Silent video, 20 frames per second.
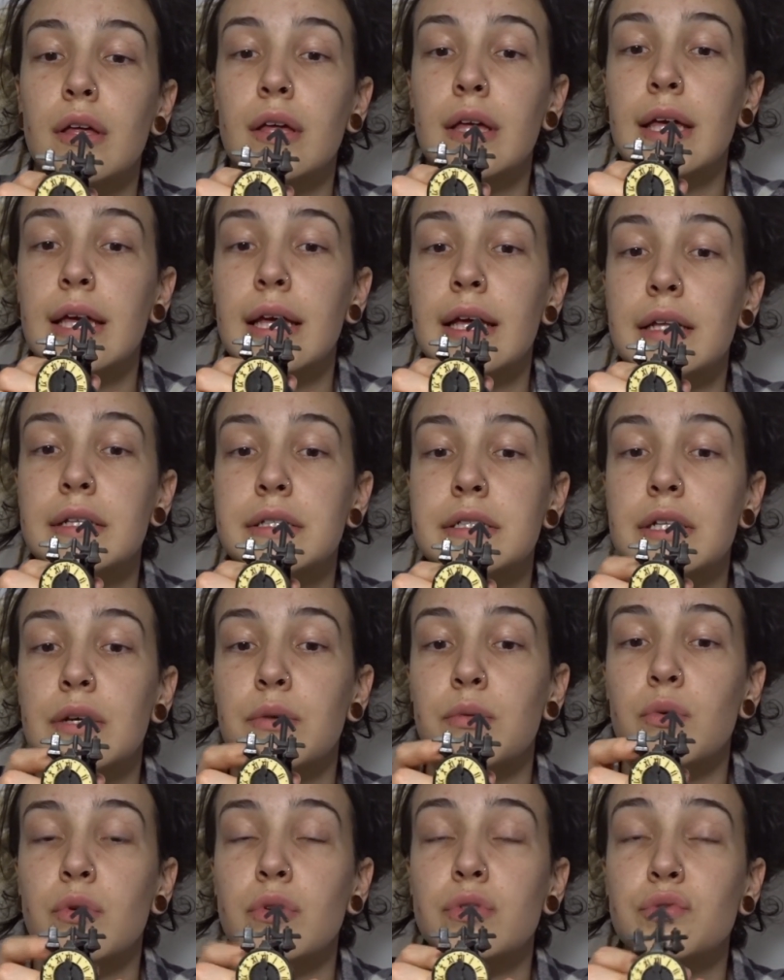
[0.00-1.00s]
it
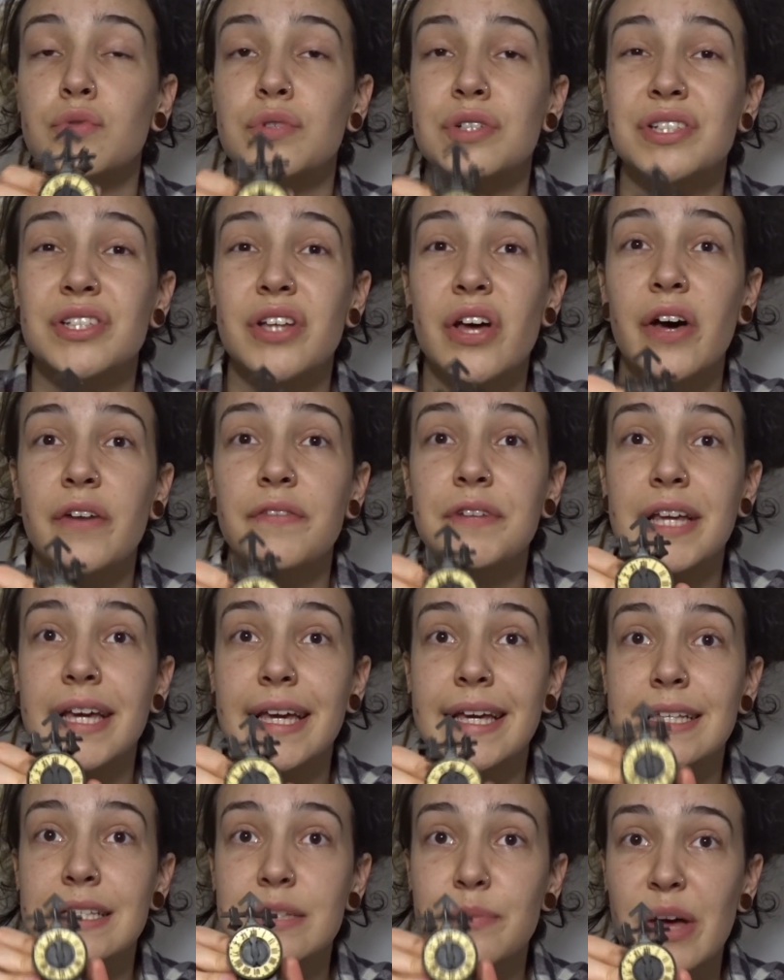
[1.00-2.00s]
was reserved
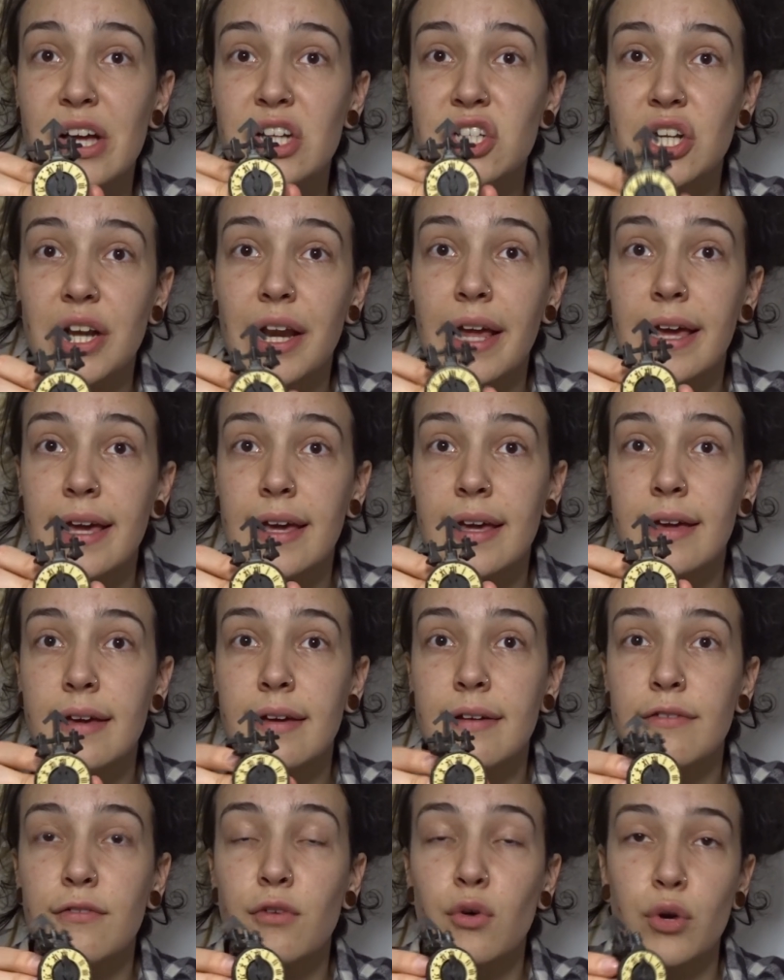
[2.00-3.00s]
especially
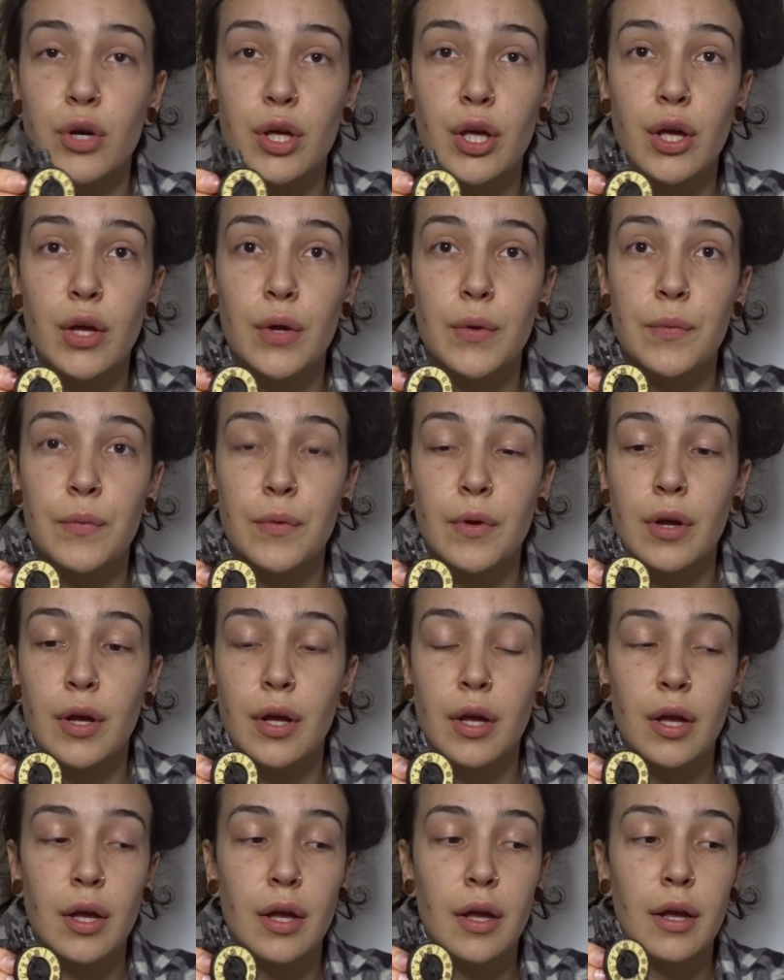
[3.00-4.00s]
for you.
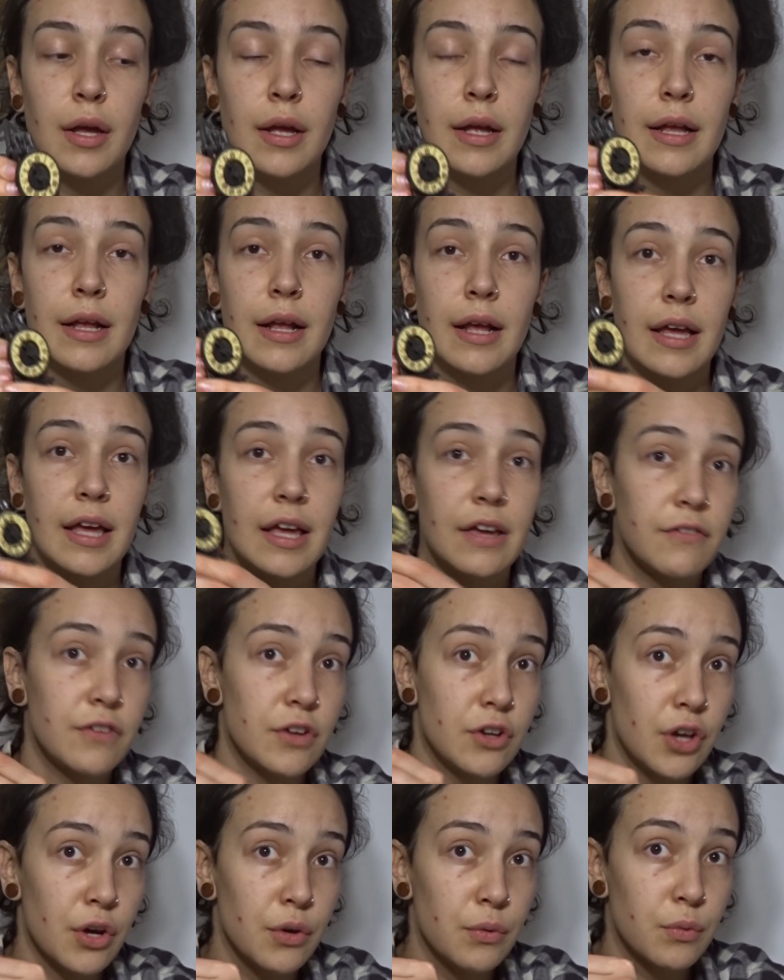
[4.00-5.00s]
If
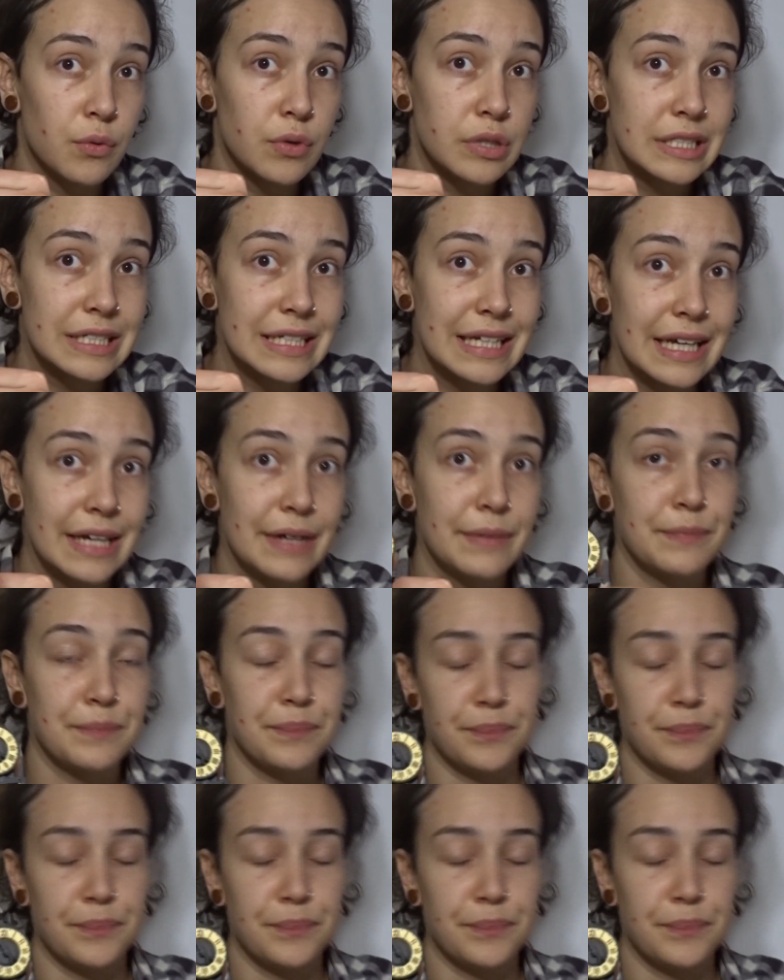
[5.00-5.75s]
you don't want it,